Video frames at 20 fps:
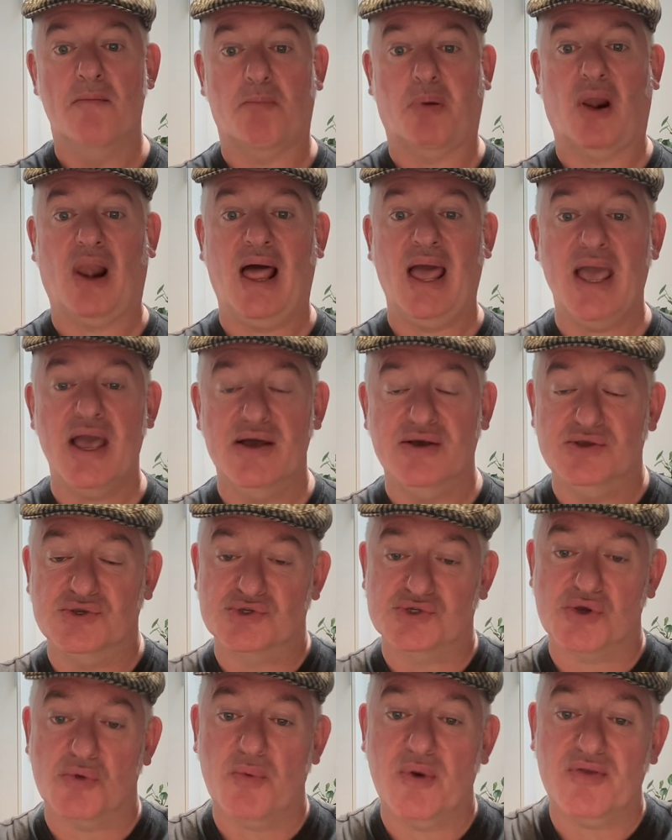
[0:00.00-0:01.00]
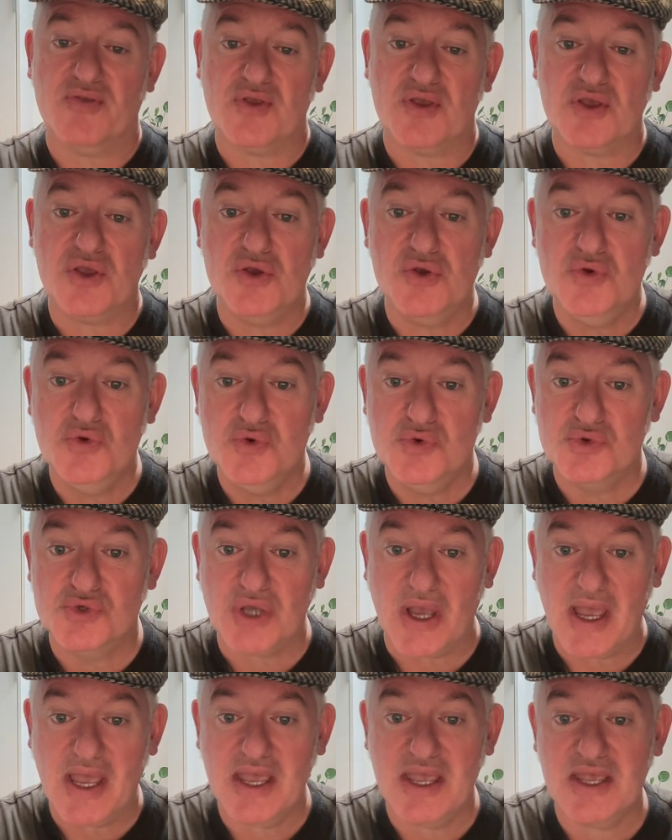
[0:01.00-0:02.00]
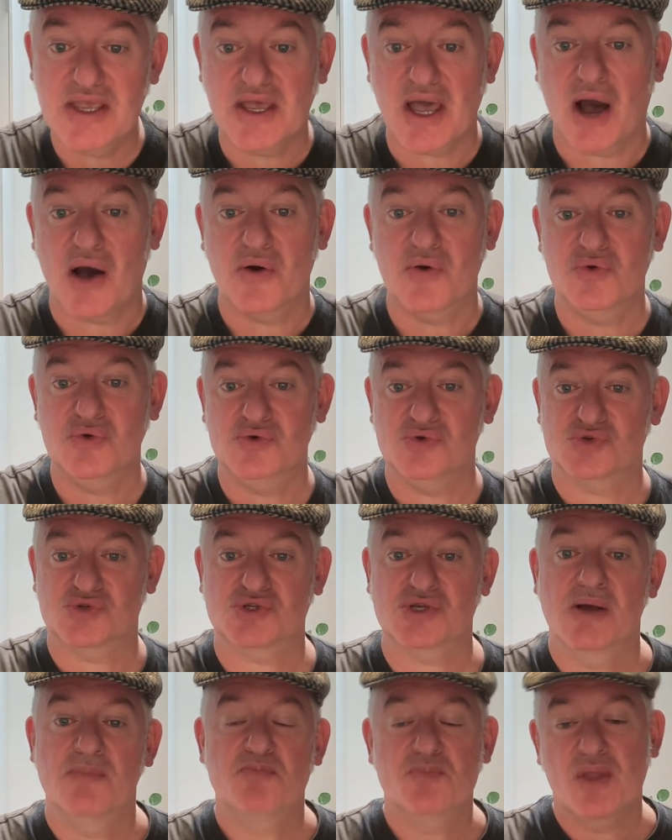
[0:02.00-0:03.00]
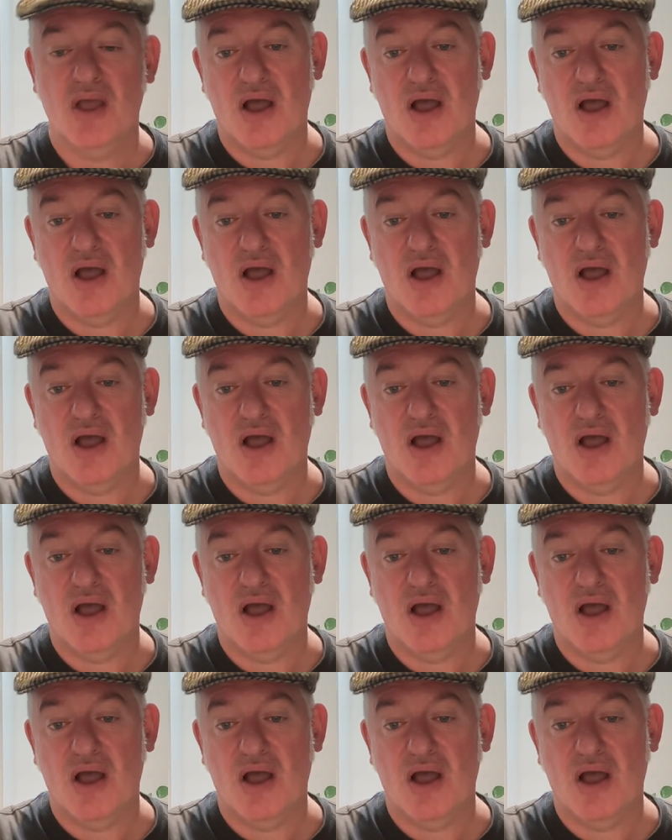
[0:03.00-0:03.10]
players with huge egos.